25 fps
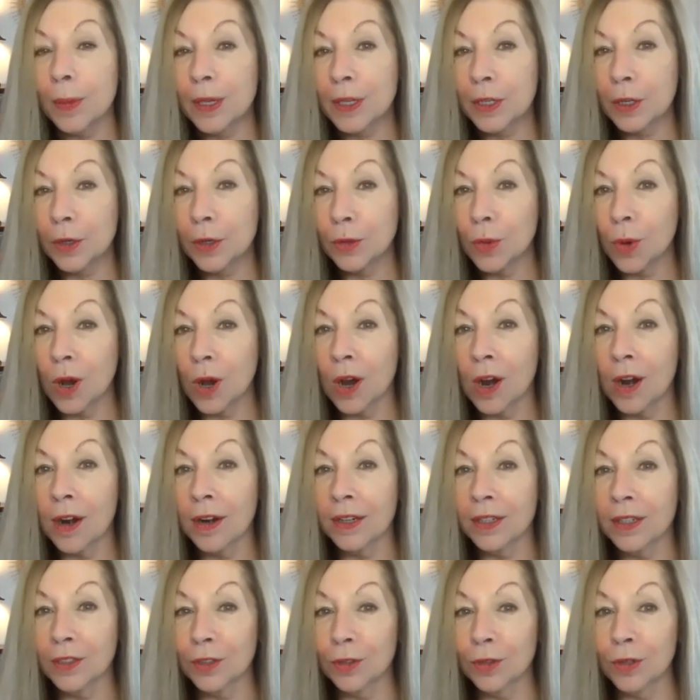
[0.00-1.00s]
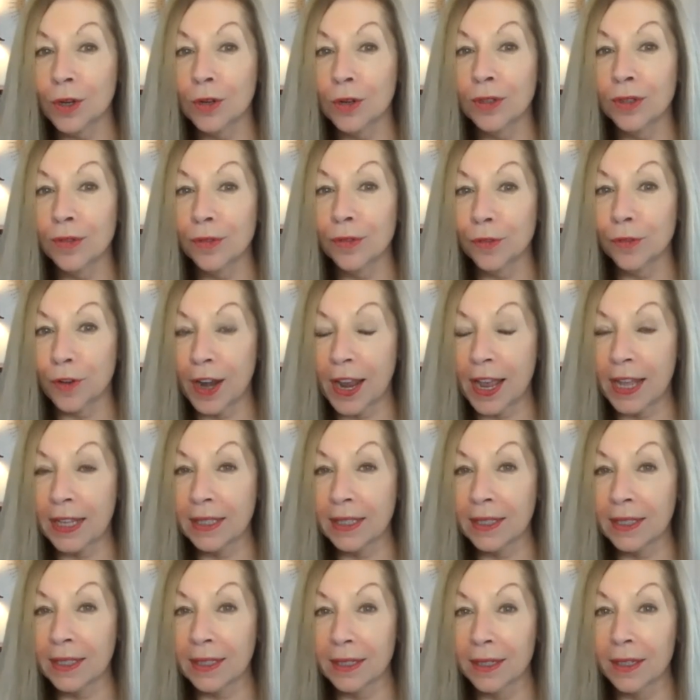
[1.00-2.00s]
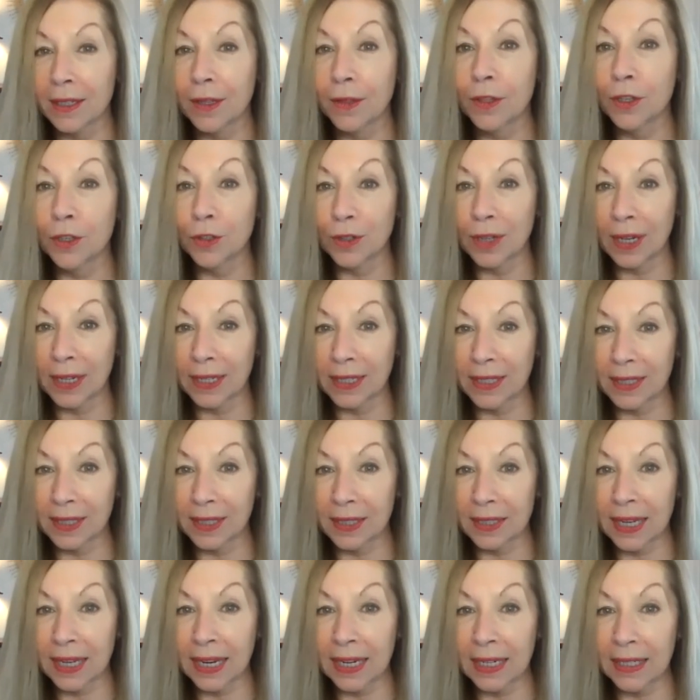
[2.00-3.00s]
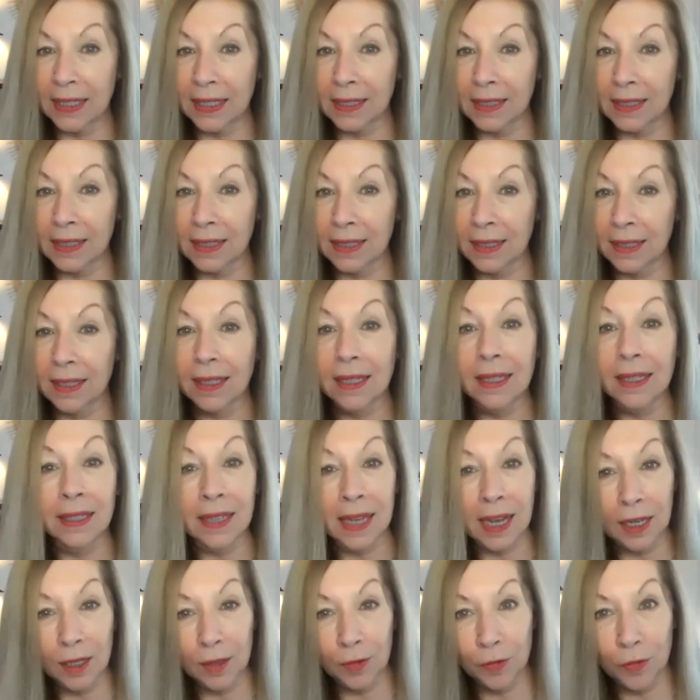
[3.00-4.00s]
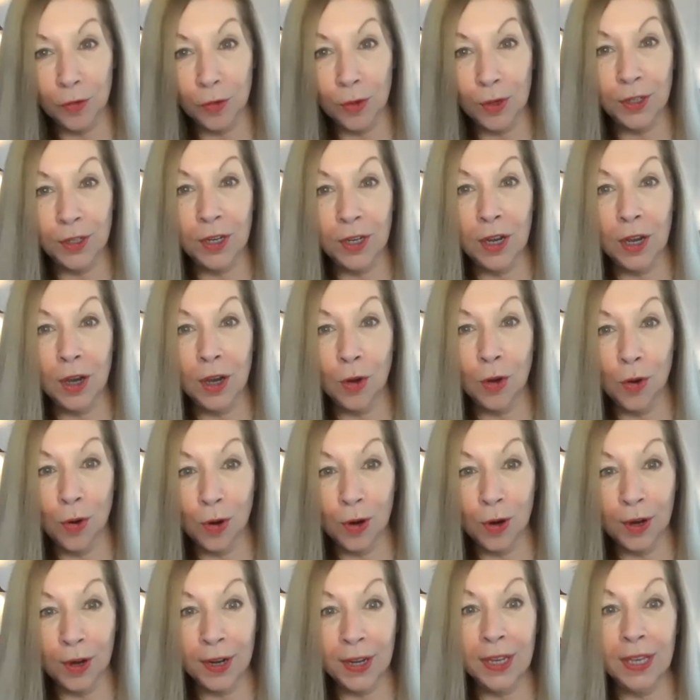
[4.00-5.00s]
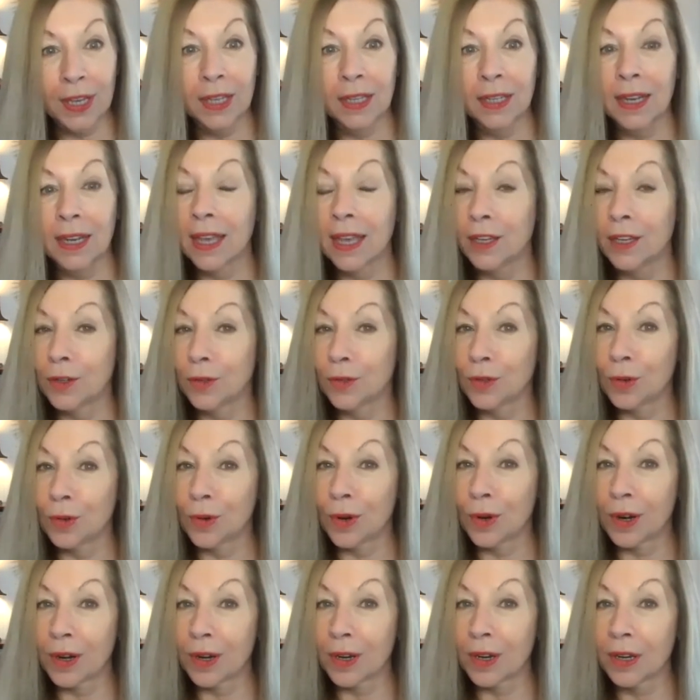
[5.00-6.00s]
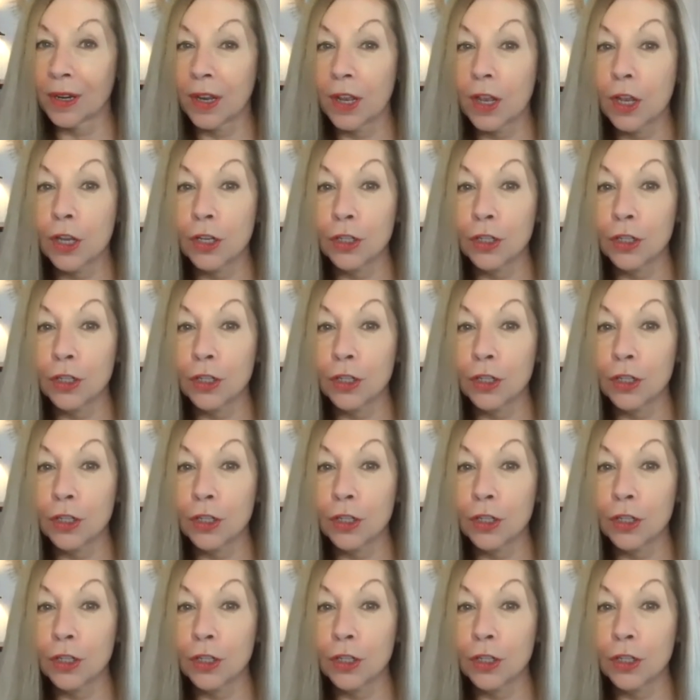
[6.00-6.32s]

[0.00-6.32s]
Pinot Noir is grown in France, the United States, in California, Oregon, and New York,